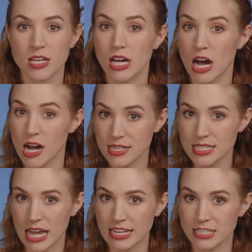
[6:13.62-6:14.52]

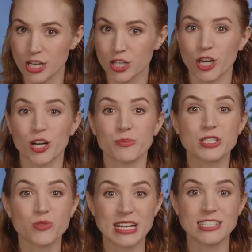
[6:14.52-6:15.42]
Contests occur
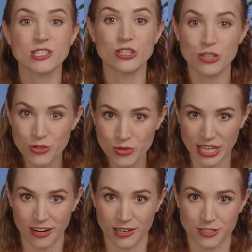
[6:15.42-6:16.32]
between 2
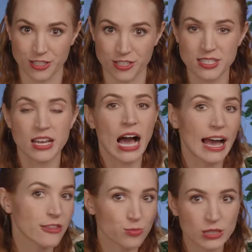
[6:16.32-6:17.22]
characters,
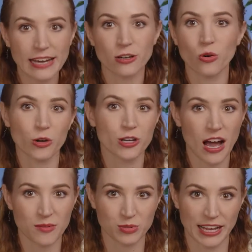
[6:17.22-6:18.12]
either player or
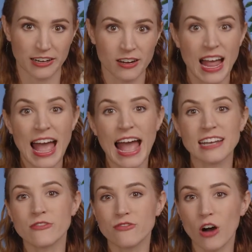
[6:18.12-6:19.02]
non-player,
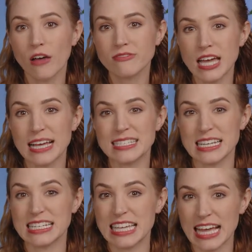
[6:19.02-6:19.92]
and involve tests
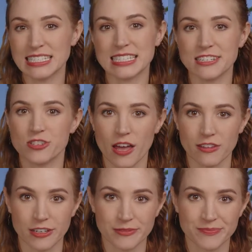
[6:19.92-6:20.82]
against each
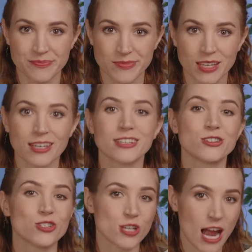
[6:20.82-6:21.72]
other.
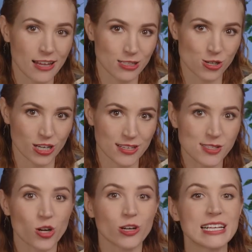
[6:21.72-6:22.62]

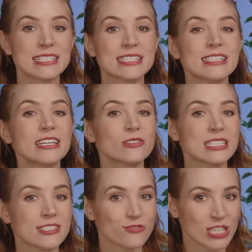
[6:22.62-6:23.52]
Challenges are a
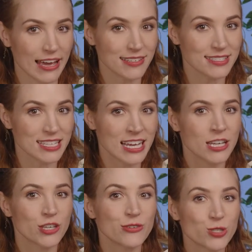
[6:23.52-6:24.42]
series of tests
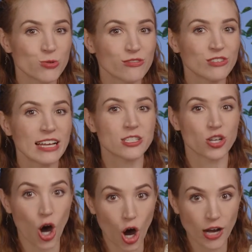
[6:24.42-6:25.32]
used to reflect
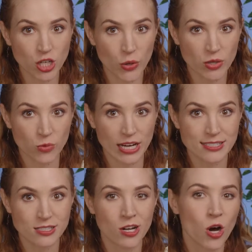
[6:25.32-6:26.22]
an ongoing
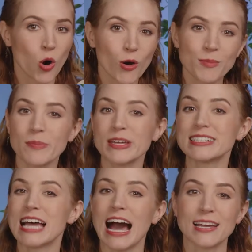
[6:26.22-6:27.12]
risk or maybe a
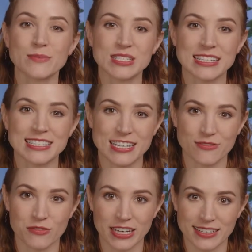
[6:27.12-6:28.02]
time-sensitive
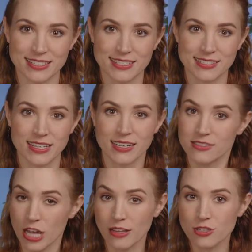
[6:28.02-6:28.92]
event.
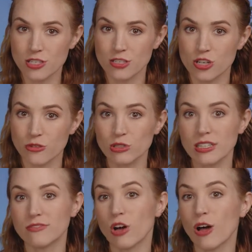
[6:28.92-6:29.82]
Challenges generally
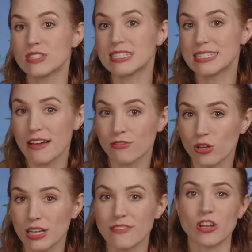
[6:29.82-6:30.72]
involve
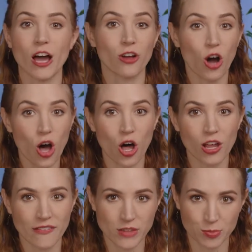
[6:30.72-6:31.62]
several, if not all,
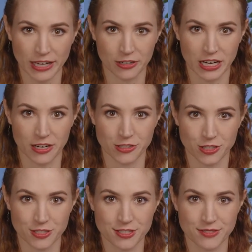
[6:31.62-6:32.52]
of the player
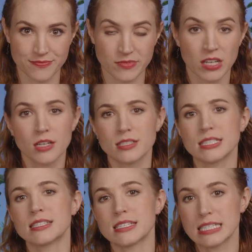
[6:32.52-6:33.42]
characters.
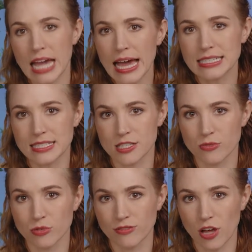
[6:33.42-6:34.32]
Since a test is the
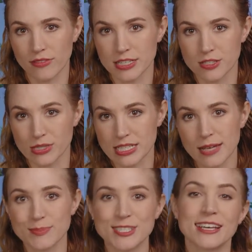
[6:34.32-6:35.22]
root of all these 3
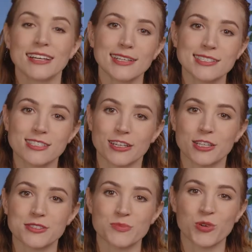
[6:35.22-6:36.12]
types, let's look at
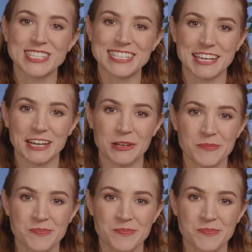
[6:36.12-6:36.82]
those in more detail.